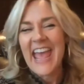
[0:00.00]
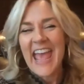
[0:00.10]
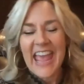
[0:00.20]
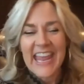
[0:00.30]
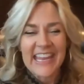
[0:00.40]

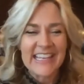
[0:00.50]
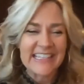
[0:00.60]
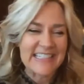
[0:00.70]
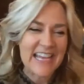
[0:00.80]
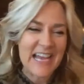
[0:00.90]
And
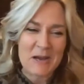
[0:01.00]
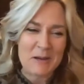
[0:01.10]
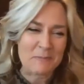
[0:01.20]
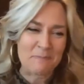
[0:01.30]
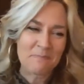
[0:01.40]

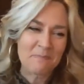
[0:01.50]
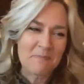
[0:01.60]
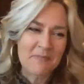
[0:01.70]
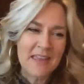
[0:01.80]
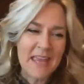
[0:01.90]
um,
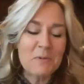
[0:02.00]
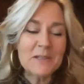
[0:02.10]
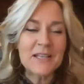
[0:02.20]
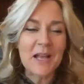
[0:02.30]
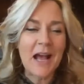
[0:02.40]
it was
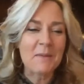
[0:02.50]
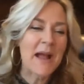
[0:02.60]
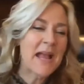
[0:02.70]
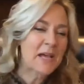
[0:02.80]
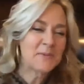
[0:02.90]
my
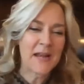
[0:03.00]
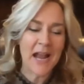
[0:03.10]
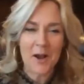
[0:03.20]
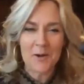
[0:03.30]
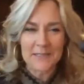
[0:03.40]
husband and I
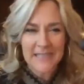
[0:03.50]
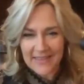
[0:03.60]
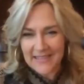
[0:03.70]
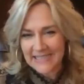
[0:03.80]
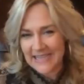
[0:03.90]
always had
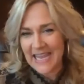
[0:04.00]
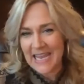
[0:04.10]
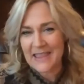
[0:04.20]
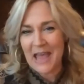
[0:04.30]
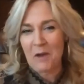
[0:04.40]
this thing
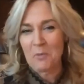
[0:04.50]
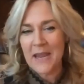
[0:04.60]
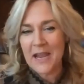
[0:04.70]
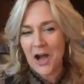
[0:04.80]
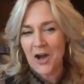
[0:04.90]
that we
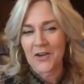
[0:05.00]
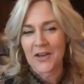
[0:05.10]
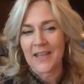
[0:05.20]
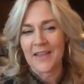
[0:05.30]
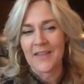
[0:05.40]
called
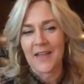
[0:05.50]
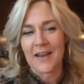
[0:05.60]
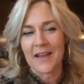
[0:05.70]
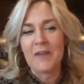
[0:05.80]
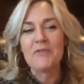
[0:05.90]
it
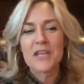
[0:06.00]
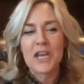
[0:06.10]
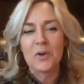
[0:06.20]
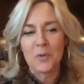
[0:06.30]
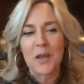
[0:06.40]
every
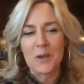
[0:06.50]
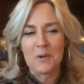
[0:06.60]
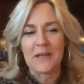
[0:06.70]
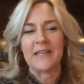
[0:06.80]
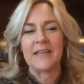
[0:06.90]
year we
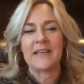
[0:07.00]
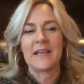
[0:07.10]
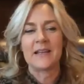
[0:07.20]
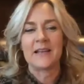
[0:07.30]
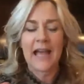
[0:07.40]
would
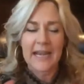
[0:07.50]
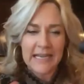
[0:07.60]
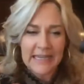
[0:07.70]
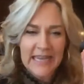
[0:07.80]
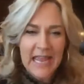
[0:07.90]
kind
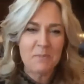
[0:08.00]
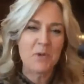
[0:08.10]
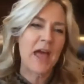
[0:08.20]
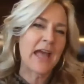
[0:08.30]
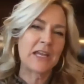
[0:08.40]
of label
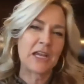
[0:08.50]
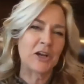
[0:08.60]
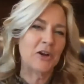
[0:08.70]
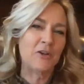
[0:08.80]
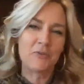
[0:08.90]
that
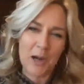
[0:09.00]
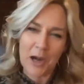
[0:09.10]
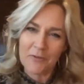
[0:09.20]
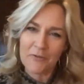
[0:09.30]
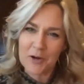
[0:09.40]
year of where
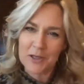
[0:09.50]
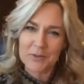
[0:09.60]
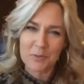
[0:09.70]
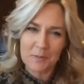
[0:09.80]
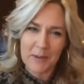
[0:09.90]
our focus
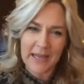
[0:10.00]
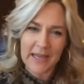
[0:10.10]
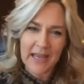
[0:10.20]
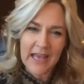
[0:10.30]
would be.